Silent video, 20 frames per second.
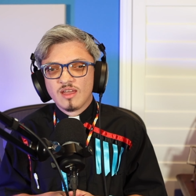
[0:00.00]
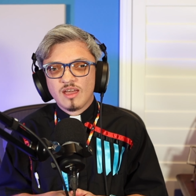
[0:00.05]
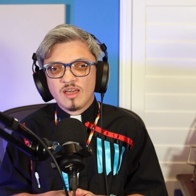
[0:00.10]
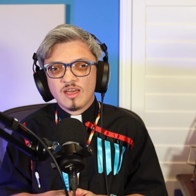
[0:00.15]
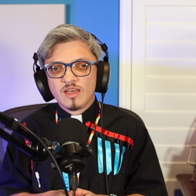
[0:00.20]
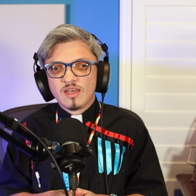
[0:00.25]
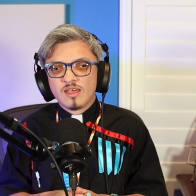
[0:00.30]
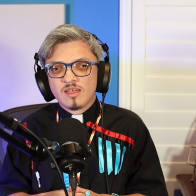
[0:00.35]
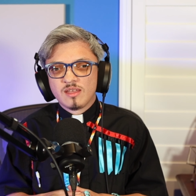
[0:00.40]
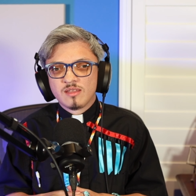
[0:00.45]

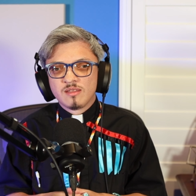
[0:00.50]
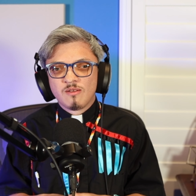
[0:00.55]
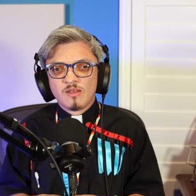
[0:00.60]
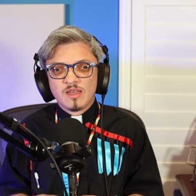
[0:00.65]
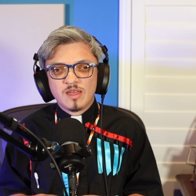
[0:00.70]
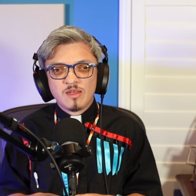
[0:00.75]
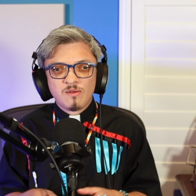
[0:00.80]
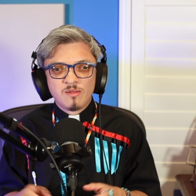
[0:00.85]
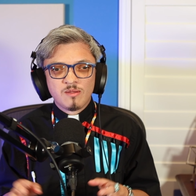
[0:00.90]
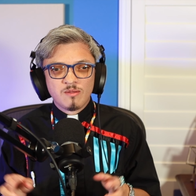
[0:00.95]
And
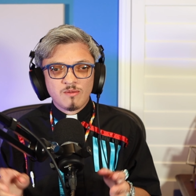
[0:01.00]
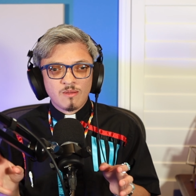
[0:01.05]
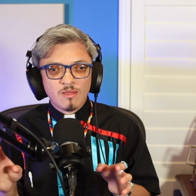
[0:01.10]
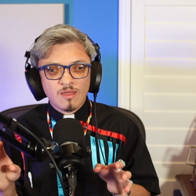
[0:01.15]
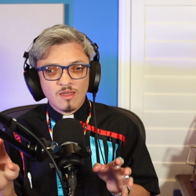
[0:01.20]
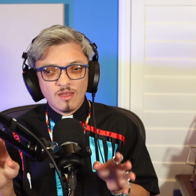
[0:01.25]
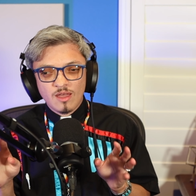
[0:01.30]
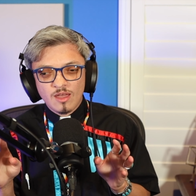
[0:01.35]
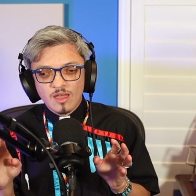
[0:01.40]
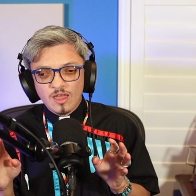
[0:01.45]
in
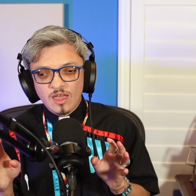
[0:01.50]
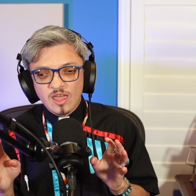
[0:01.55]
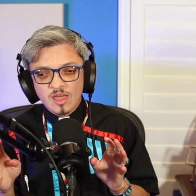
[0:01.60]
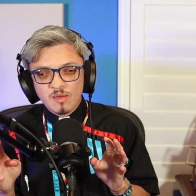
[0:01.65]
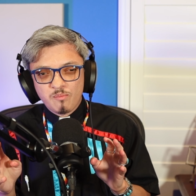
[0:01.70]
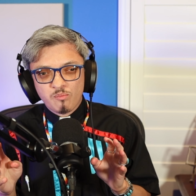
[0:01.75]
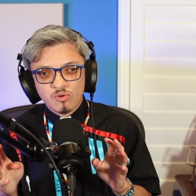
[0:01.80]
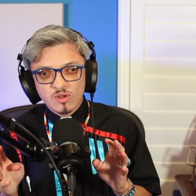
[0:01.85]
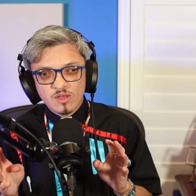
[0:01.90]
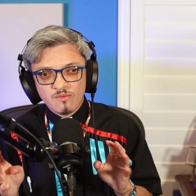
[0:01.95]
a
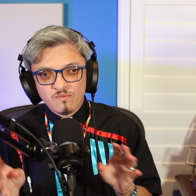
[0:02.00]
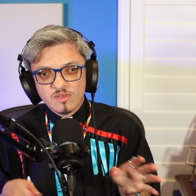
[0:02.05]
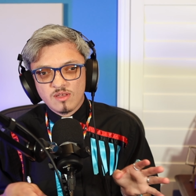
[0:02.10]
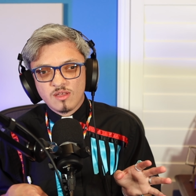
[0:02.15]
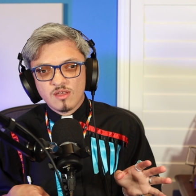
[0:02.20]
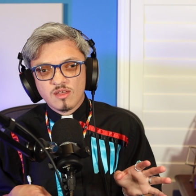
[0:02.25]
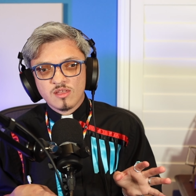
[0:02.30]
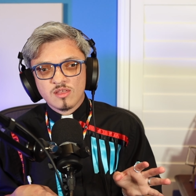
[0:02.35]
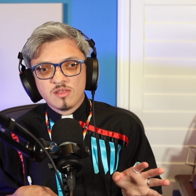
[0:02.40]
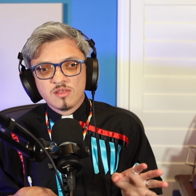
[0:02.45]

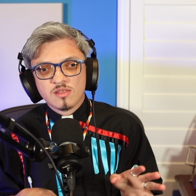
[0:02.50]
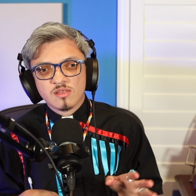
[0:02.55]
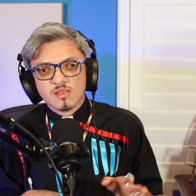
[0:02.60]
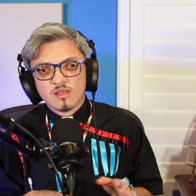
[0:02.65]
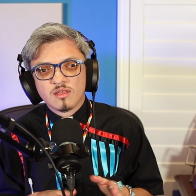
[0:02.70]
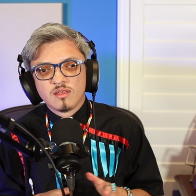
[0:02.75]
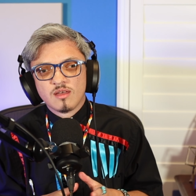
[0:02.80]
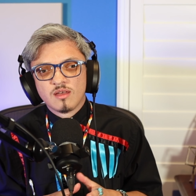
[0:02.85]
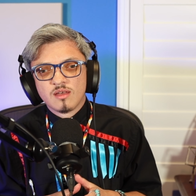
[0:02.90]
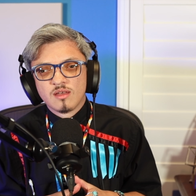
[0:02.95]
previous
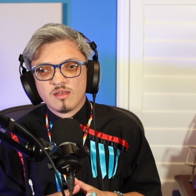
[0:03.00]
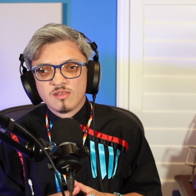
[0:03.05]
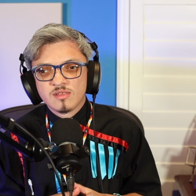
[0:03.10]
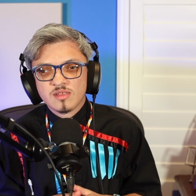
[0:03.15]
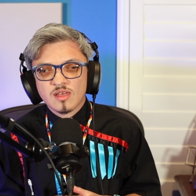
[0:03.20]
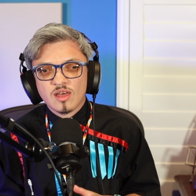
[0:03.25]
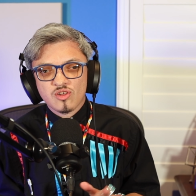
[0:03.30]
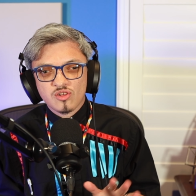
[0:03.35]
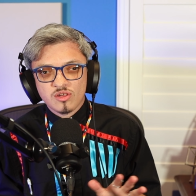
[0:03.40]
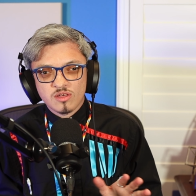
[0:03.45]

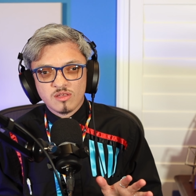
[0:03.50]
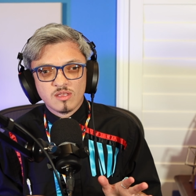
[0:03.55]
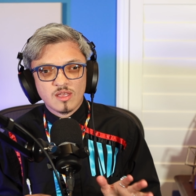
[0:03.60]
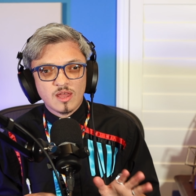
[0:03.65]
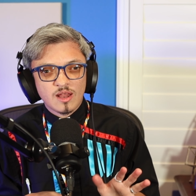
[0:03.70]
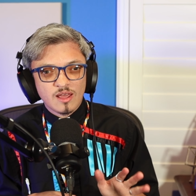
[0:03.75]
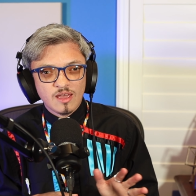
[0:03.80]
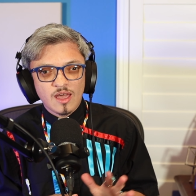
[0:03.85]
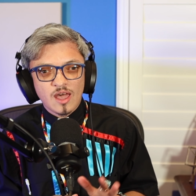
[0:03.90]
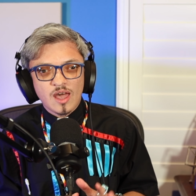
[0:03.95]
session
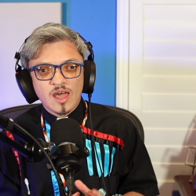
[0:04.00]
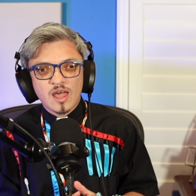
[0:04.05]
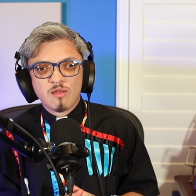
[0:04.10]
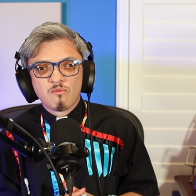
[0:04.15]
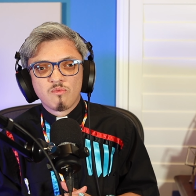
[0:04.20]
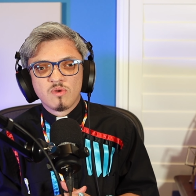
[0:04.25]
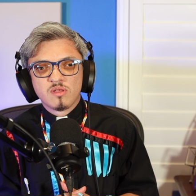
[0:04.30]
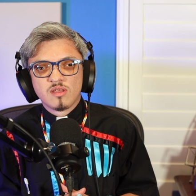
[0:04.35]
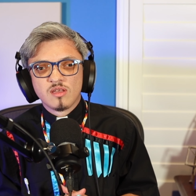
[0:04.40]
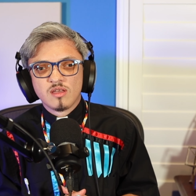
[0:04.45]
that I
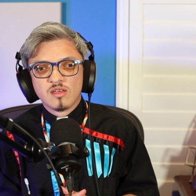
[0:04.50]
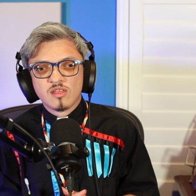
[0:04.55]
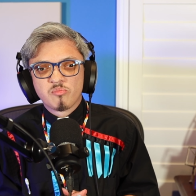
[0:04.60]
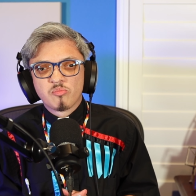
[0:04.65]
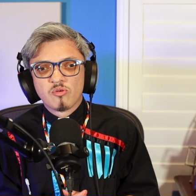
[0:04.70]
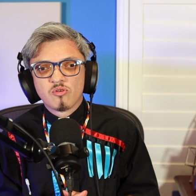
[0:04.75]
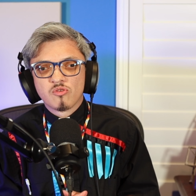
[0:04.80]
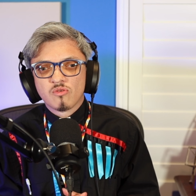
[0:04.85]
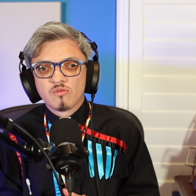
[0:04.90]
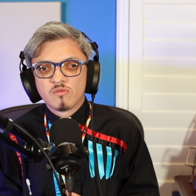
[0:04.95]
had with a
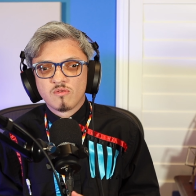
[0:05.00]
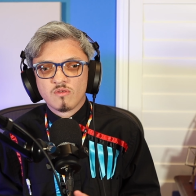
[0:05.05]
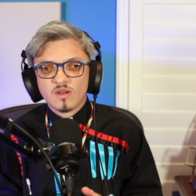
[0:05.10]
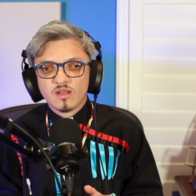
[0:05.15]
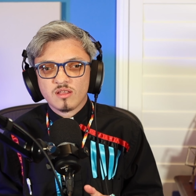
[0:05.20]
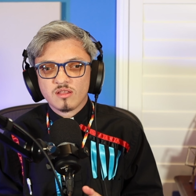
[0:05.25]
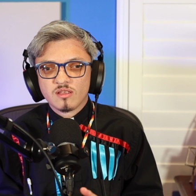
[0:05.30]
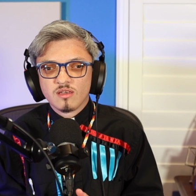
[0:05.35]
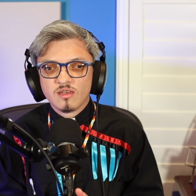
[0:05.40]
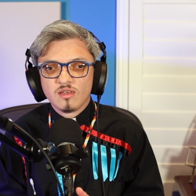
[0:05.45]
spiritual
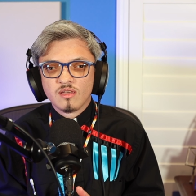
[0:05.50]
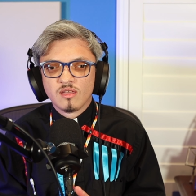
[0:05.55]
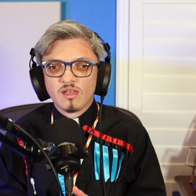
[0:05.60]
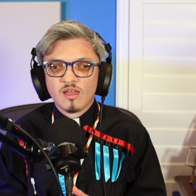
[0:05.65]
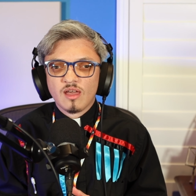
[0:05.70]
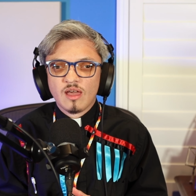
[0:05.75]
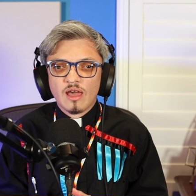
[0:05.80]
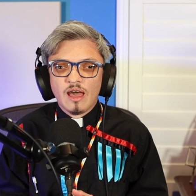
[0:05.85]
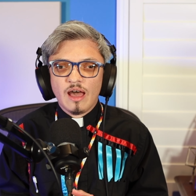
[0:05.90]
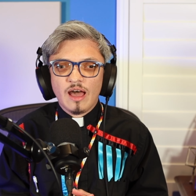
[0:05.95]
directee,
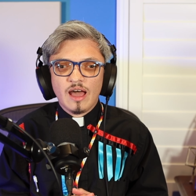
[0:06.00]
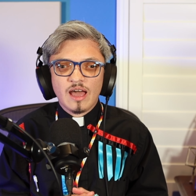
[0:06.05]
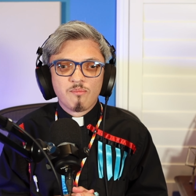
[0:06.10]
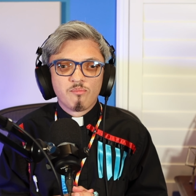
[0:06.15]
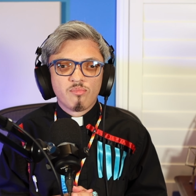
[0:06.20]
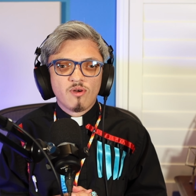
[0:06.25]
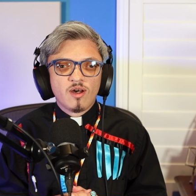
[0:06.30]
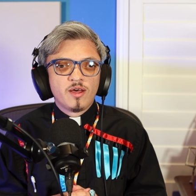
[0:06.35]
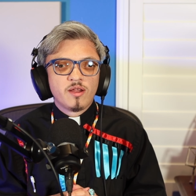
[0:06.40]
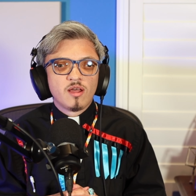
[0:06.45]
I
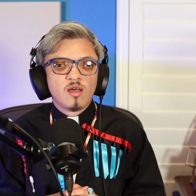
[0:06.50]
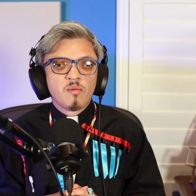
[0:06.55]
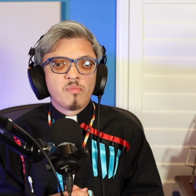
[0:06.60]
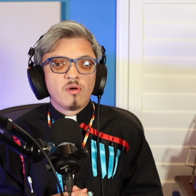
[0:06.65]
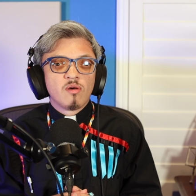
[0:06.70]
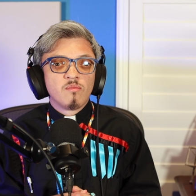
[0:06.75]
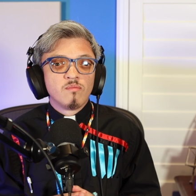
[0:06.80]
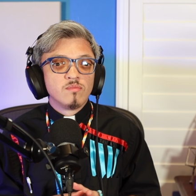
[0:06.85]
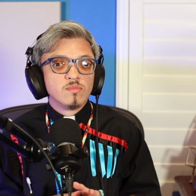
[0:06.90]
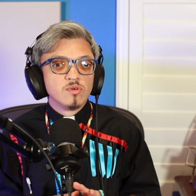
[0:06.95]
brought up
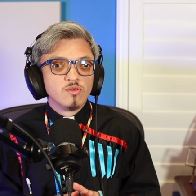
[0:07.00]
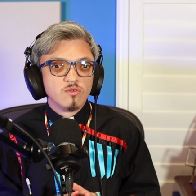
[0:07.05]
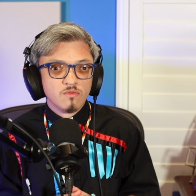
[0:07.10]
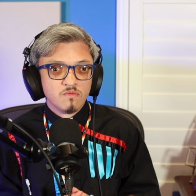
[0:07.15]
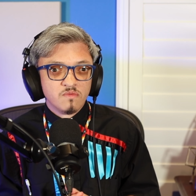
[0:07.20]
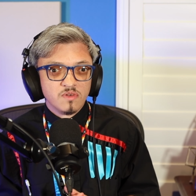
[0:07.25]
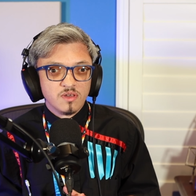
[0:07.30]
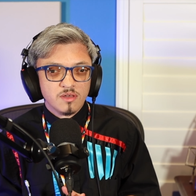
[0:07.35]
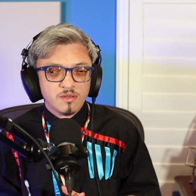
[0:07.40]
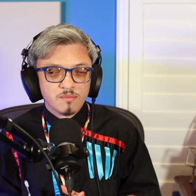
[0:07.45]
a
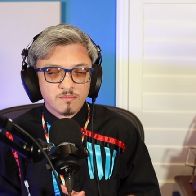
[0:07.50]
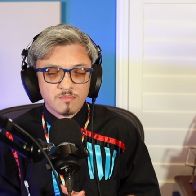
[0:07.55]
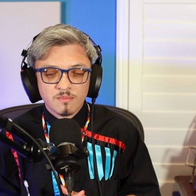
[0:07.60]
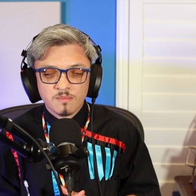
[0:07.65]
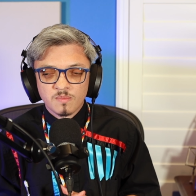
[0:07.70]
movie.